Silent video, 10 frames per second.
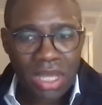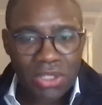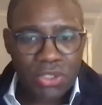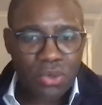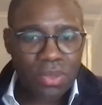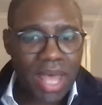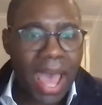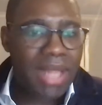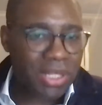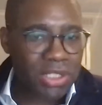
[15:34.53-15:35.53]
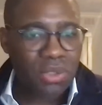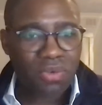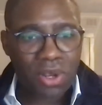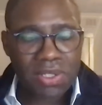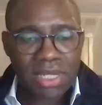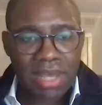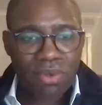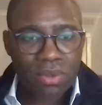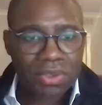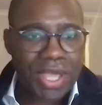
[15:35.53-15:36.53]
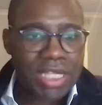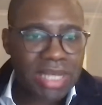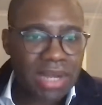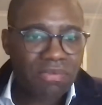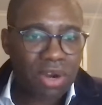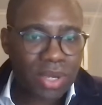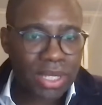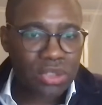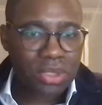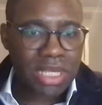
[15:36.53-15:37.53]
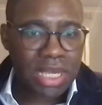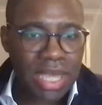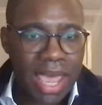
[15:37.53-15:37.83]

So at this university level, things get very interesting.